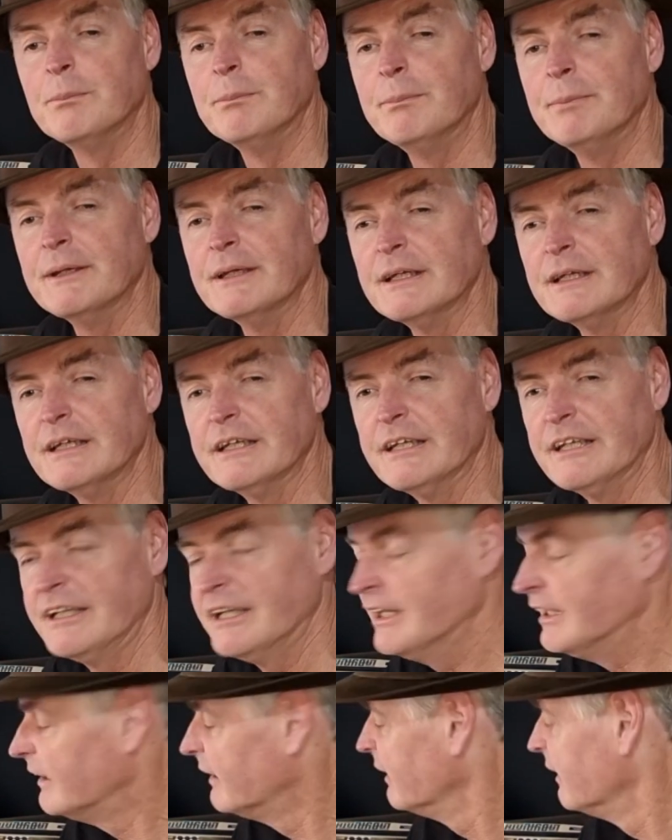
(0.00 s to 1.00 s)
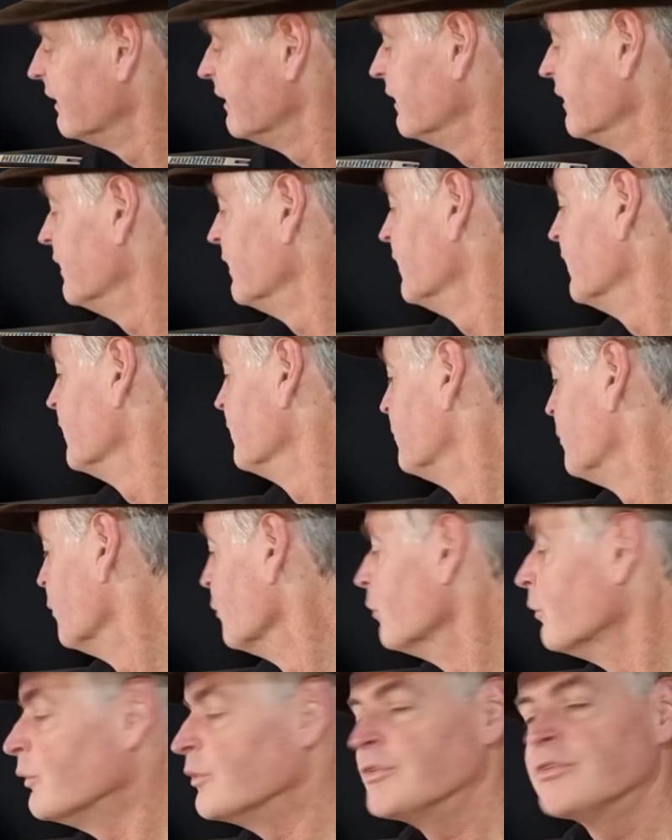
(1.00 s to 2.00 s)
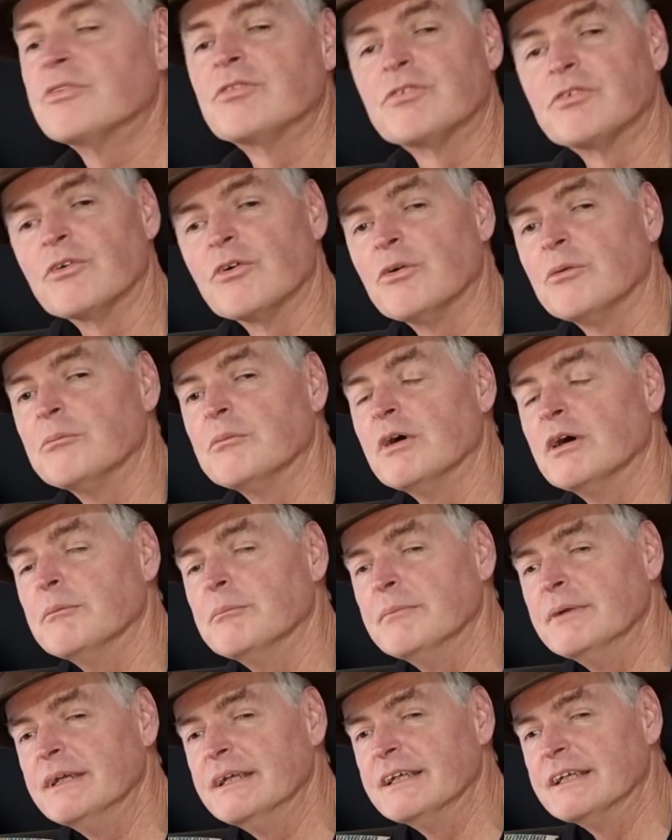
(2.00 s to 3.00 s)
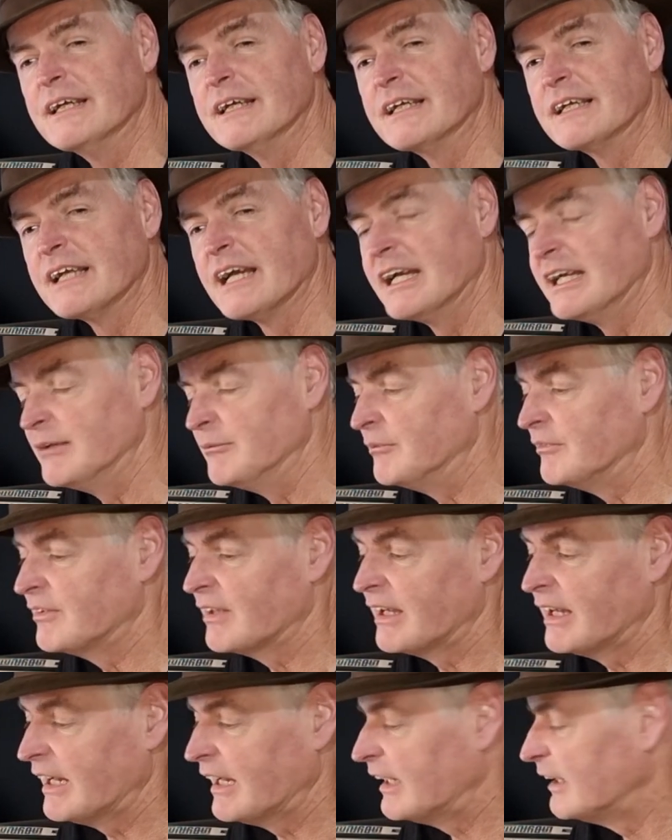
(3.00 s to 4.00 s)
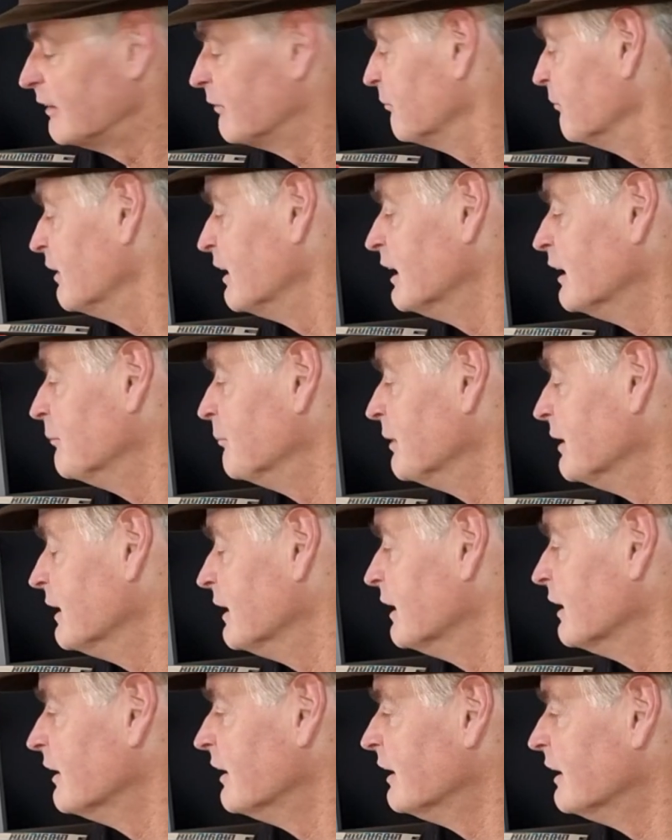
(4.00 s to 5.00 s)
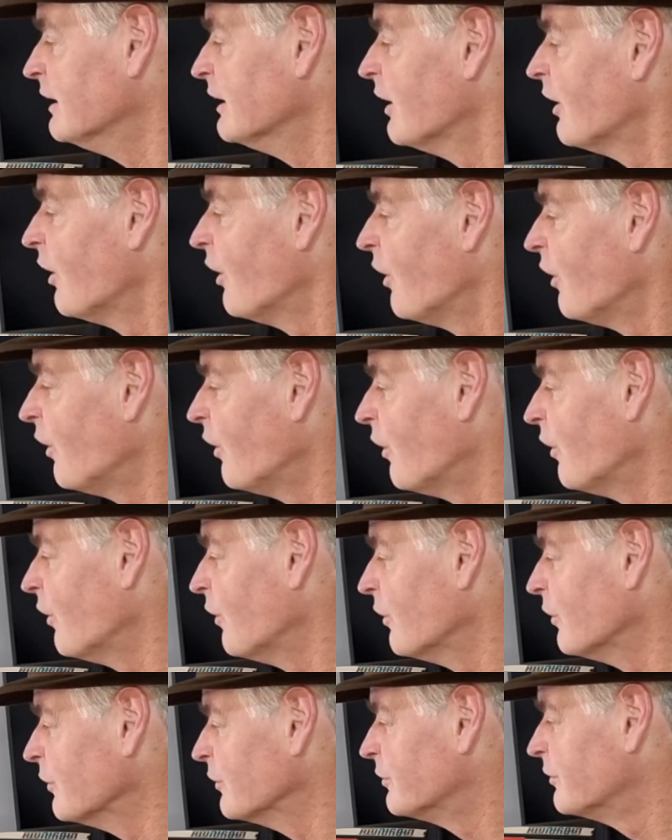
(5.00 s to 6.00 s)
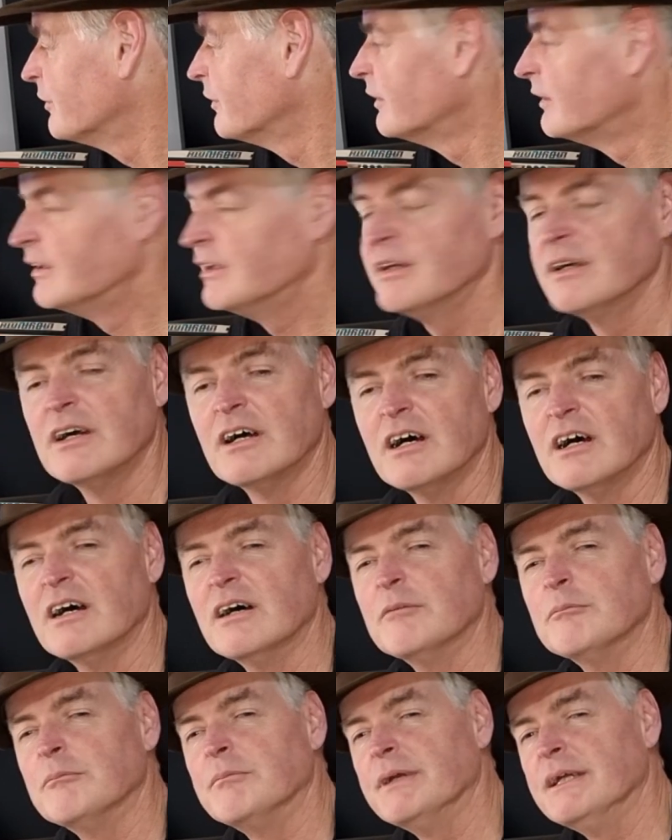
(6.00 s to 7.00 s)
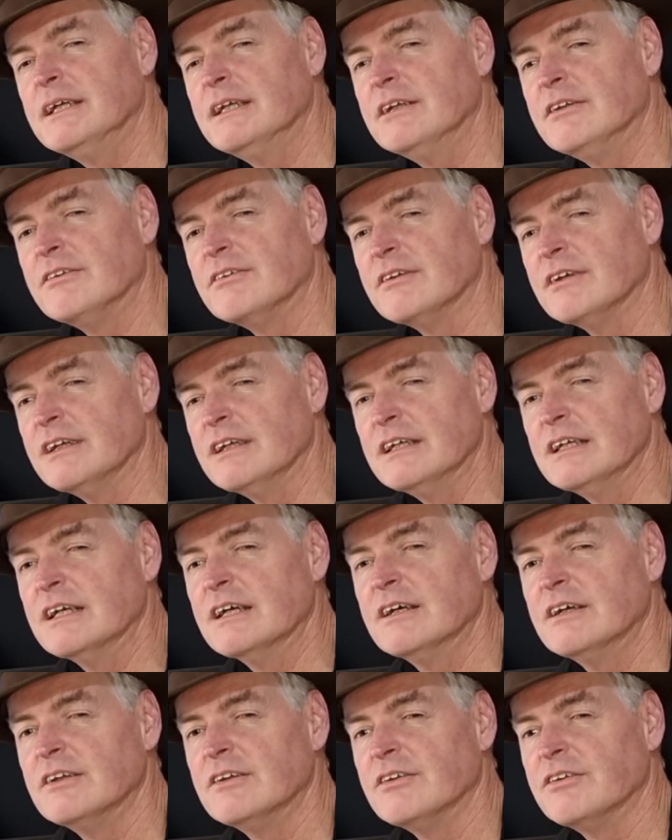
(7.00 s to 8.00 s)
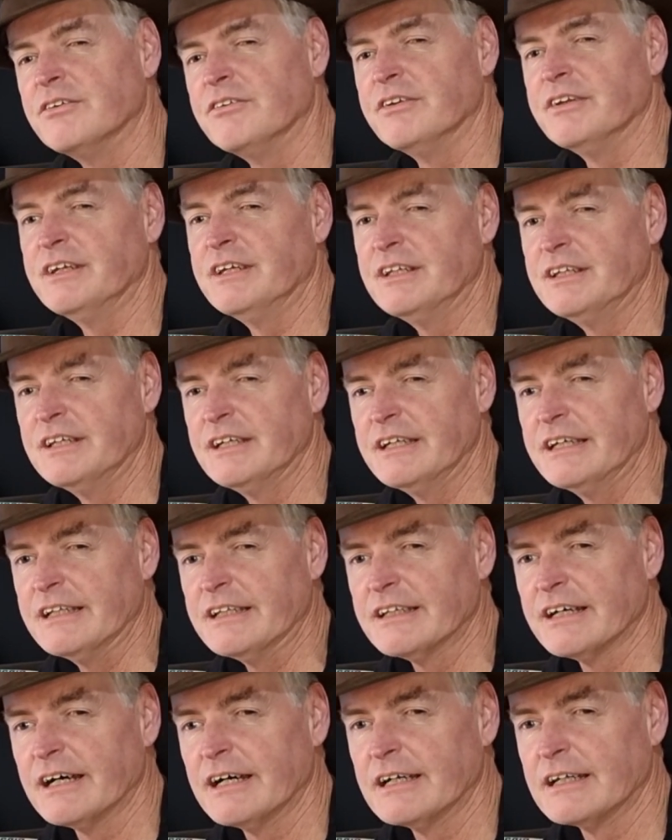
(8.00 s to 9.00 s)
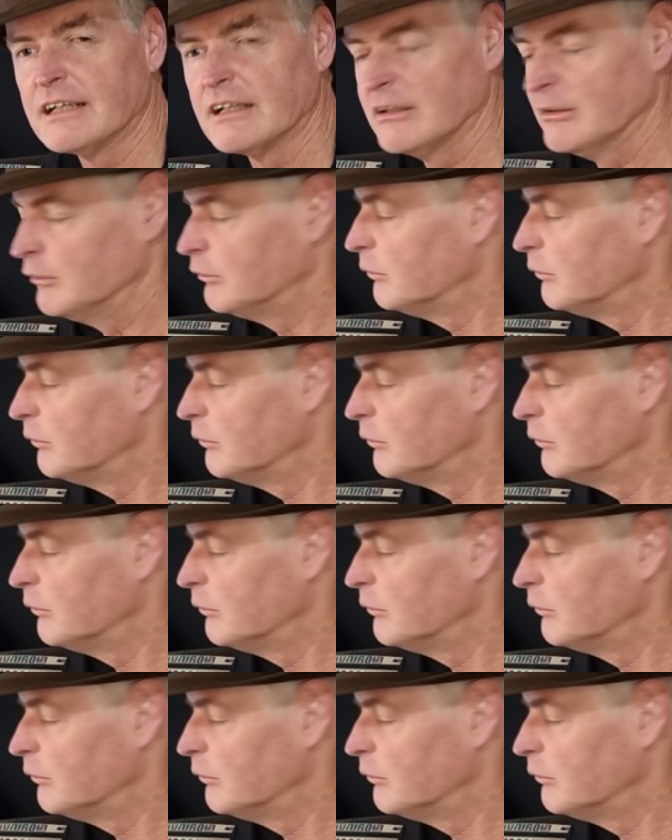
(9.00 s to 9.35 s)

be ports from Amiga games and maybe the odd PC CD title